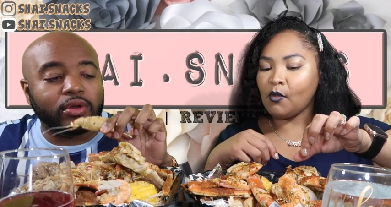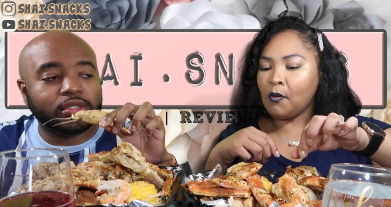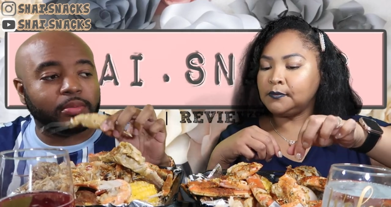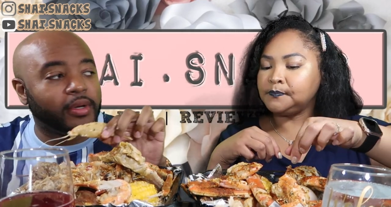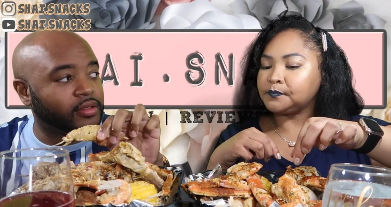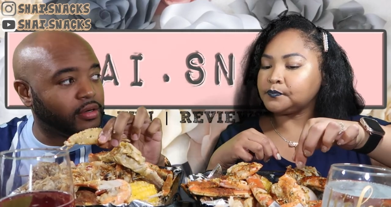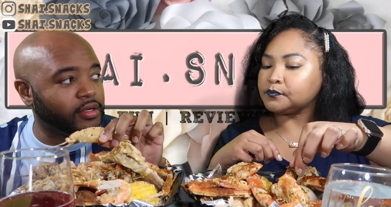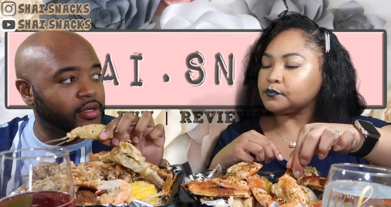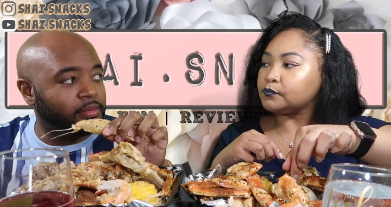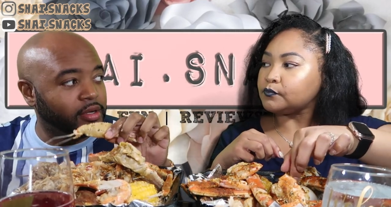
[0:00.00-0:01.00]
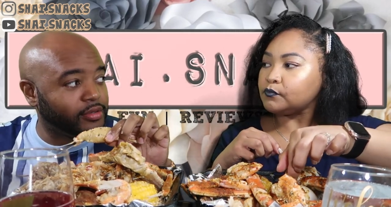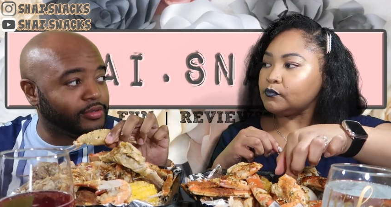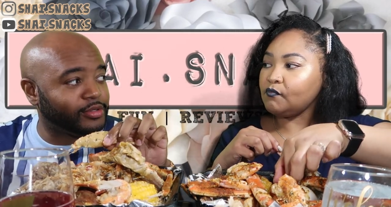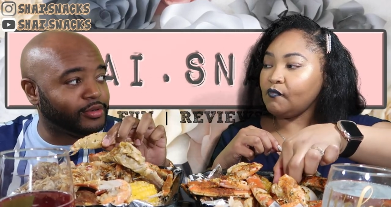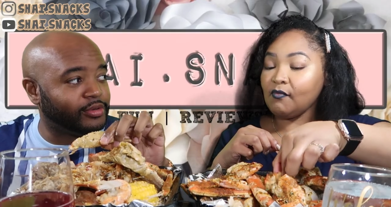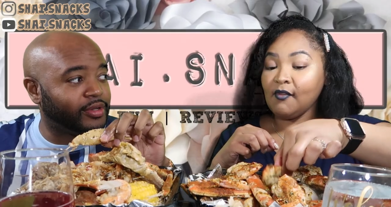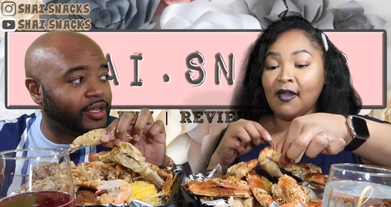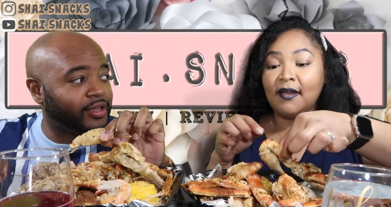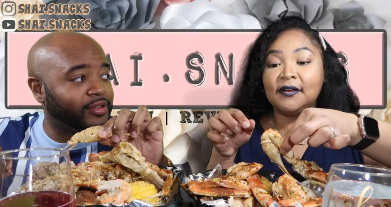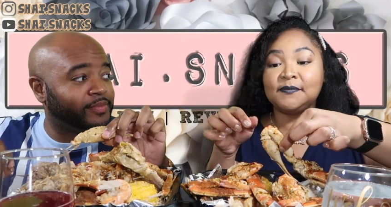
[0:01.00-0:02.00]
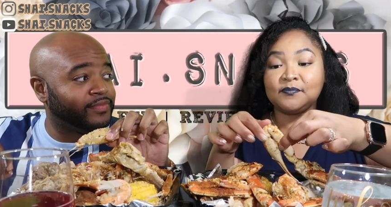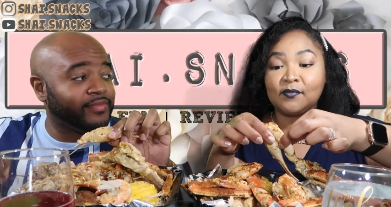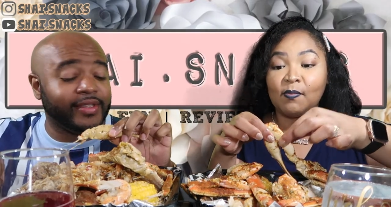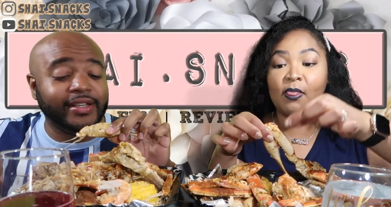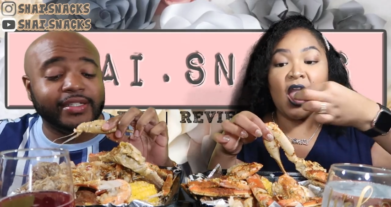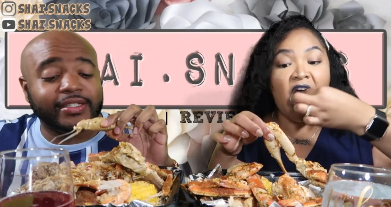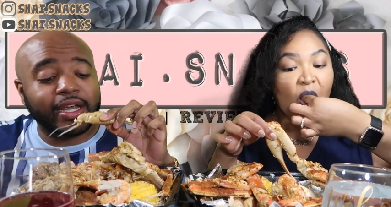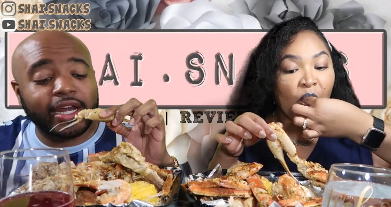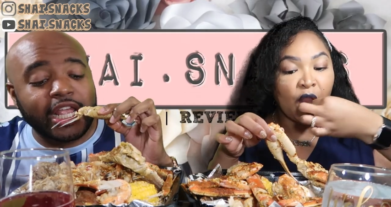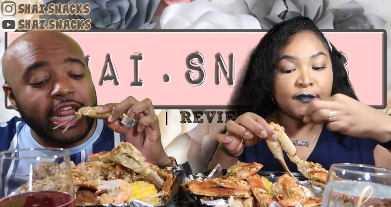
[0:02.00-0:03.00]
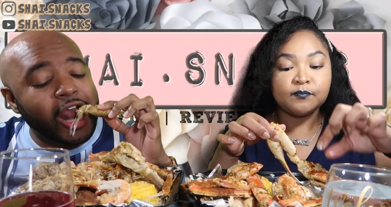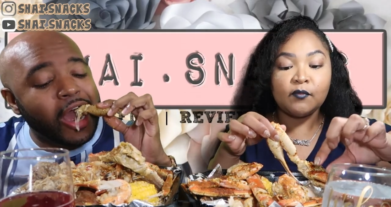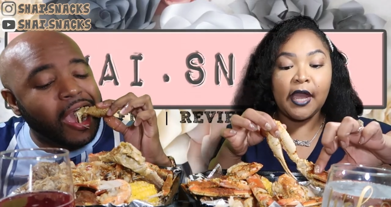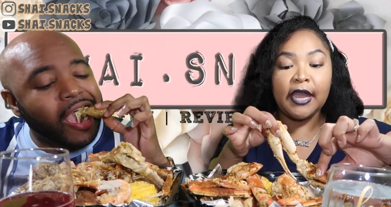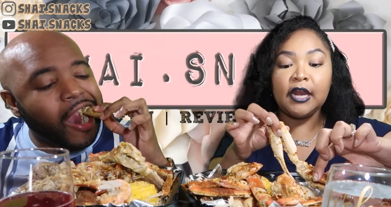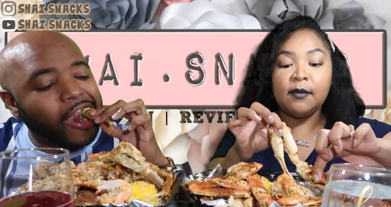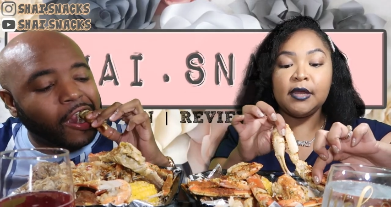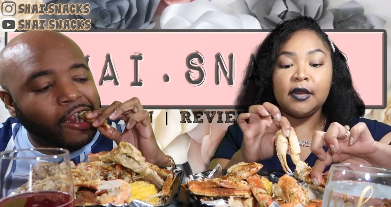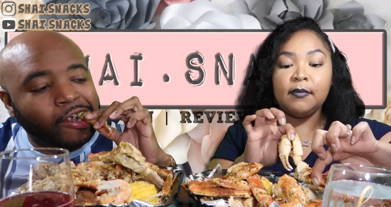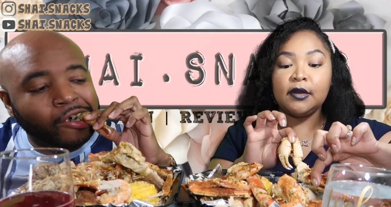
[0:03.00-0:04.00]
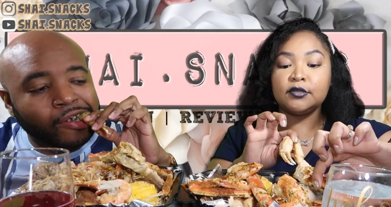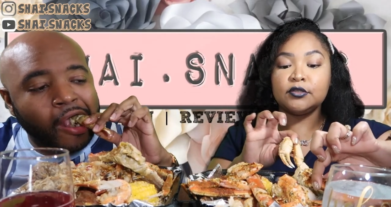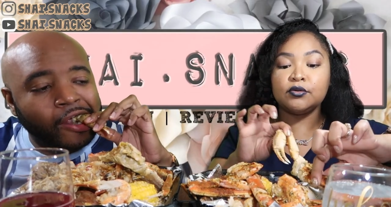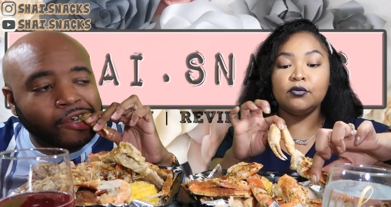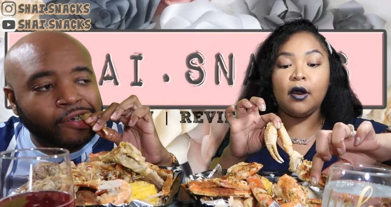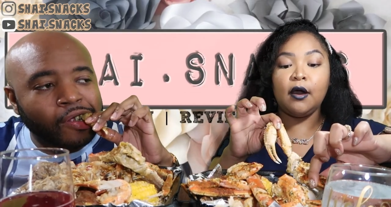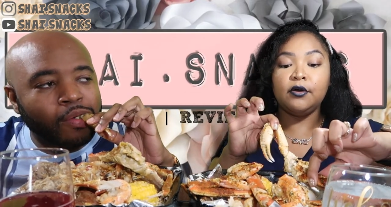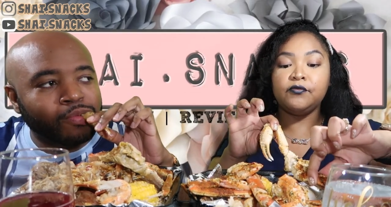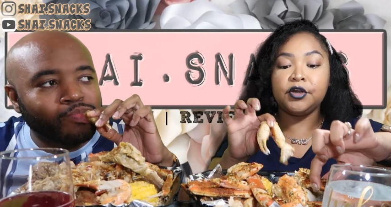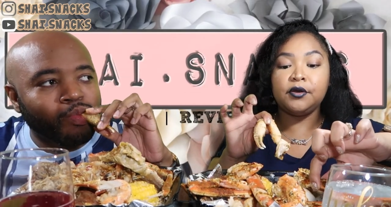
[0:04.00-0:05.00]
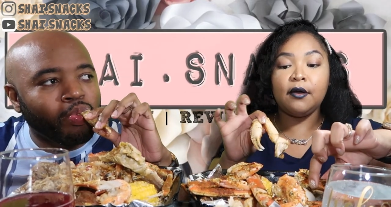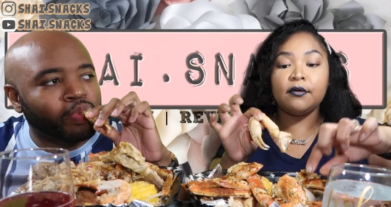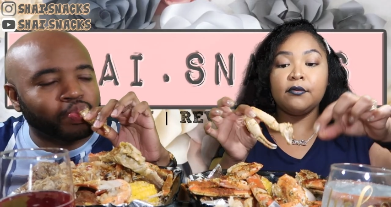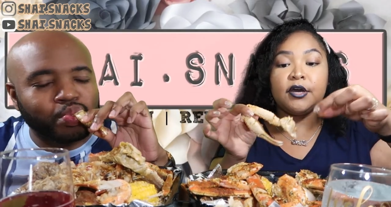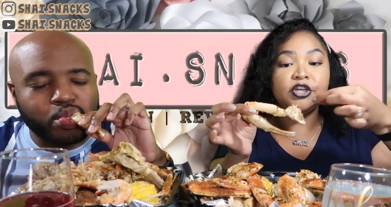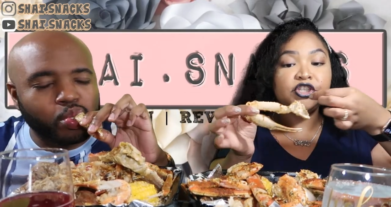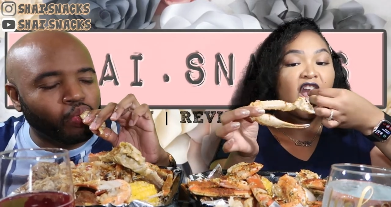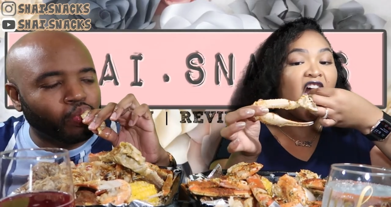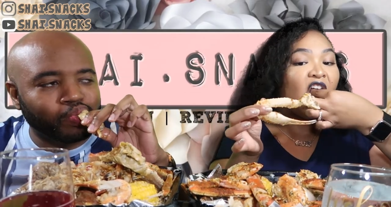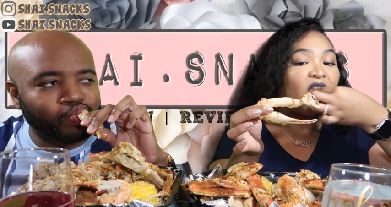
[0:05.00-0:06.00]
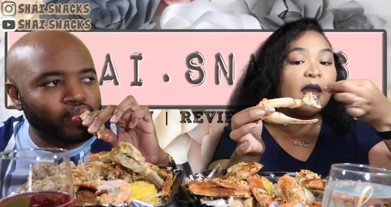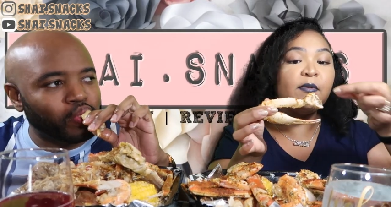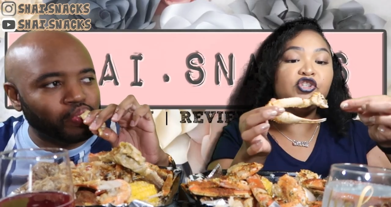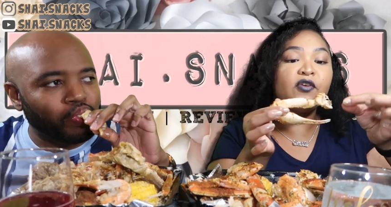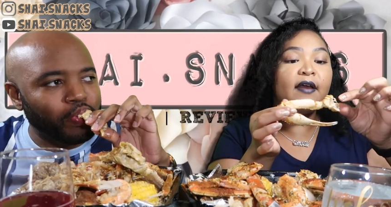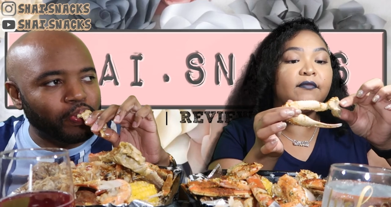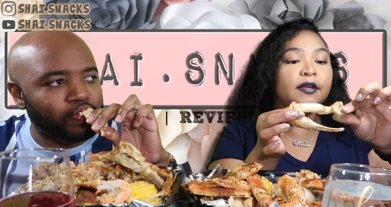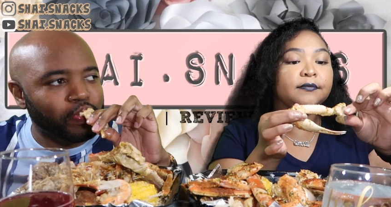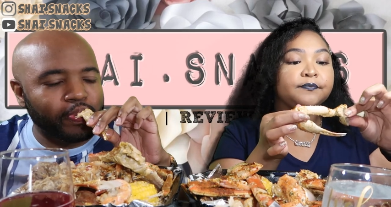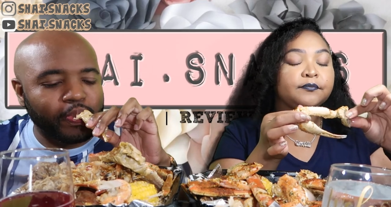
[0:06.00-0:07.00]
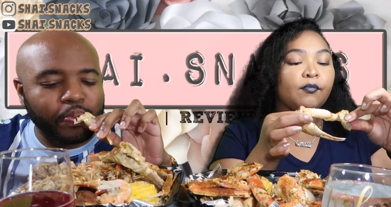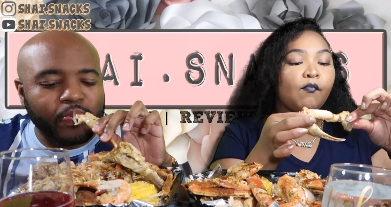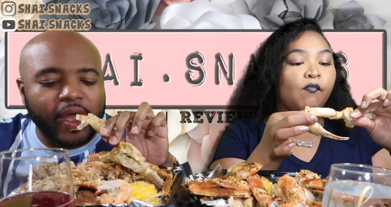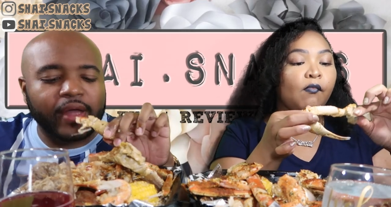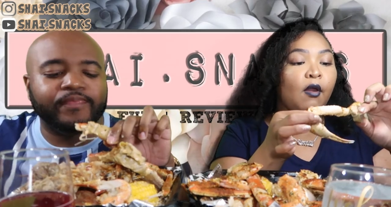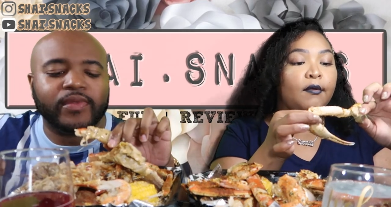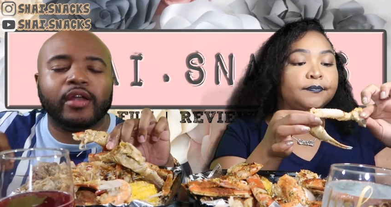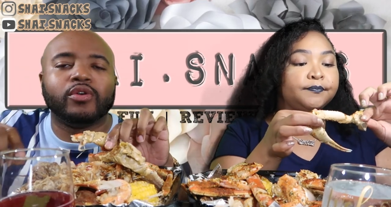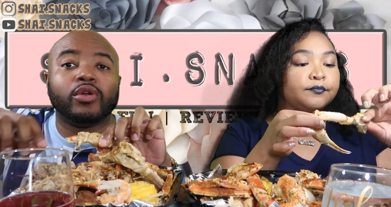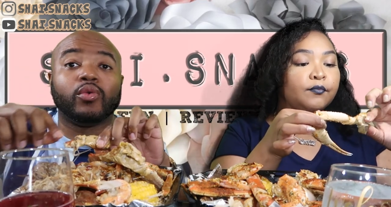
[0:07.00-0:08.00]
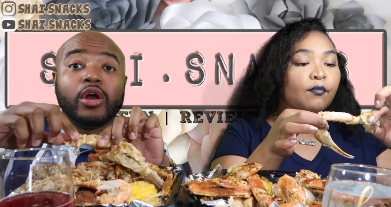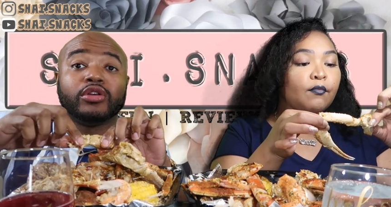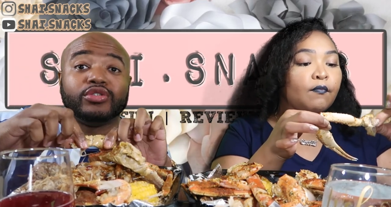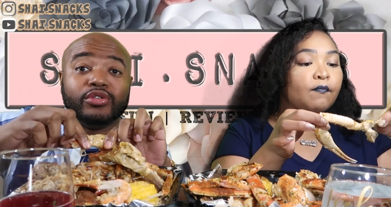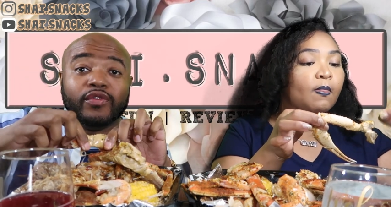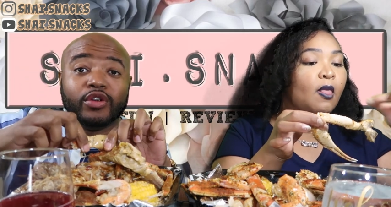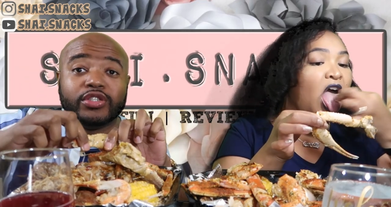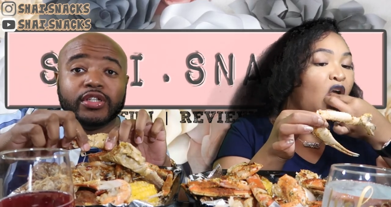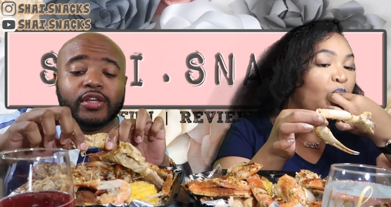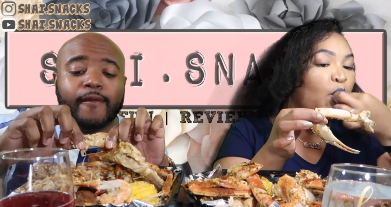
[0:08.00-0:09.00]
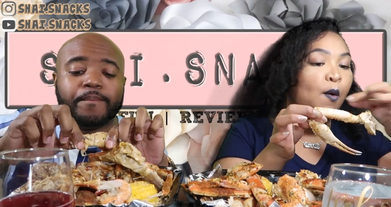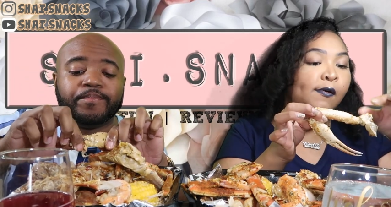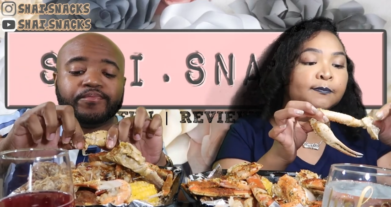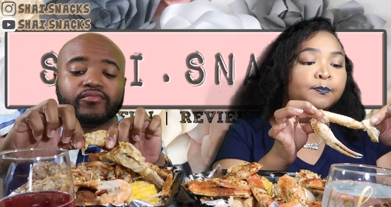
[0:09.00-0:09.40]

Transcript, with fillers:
Speaker 1: going to my third year of medical school. Like, that's exciting, you know? And
Speaker 2: he done been in medical school all over the doggone country, y'all. They be traveling.
Speaker 1: I go to Ross University,